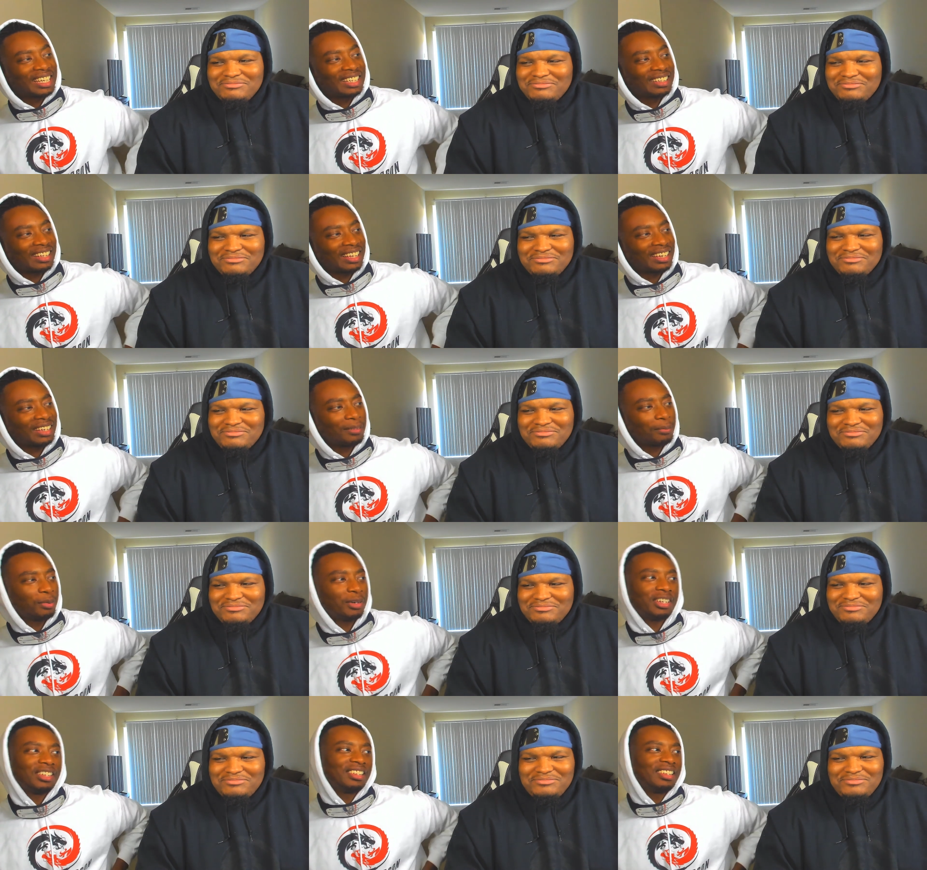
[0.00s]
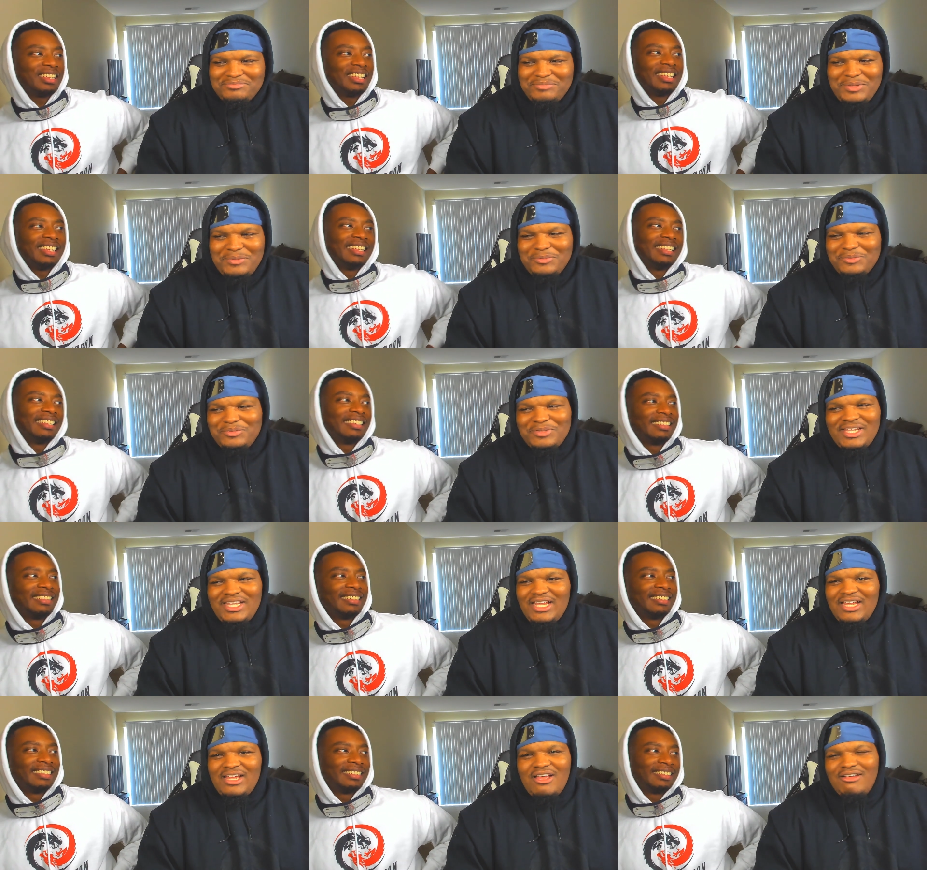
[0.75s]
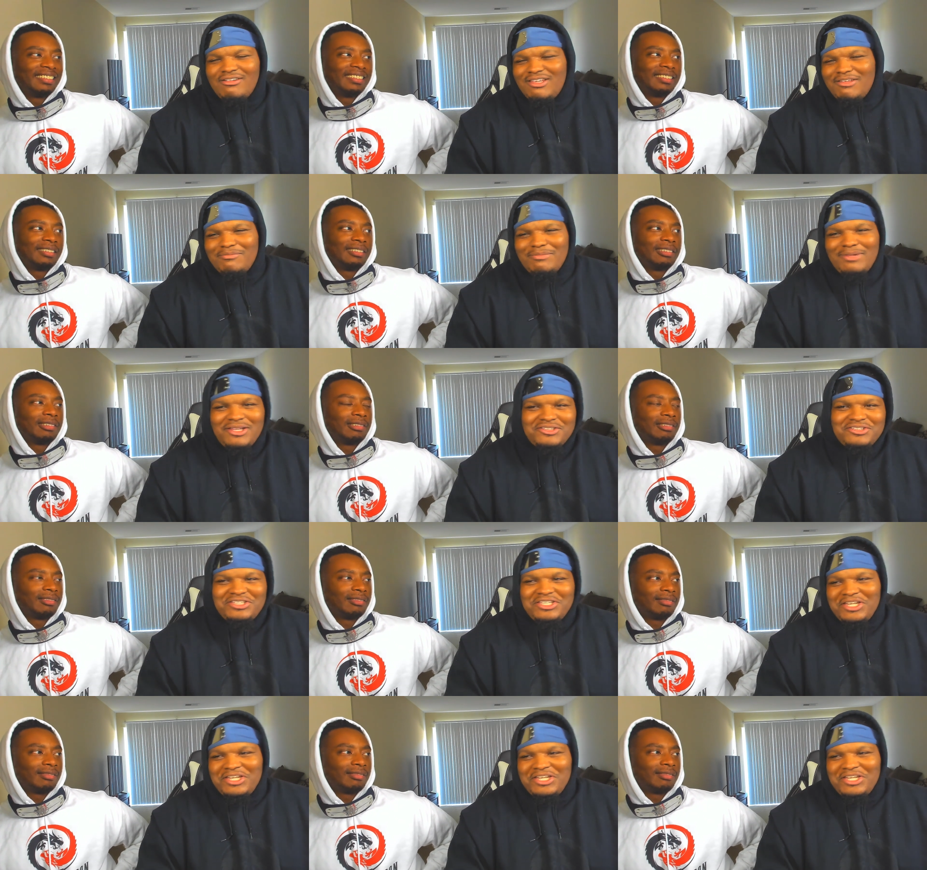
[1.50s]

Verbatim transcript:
Speaker 1: Like, but people say like, I'll get about ten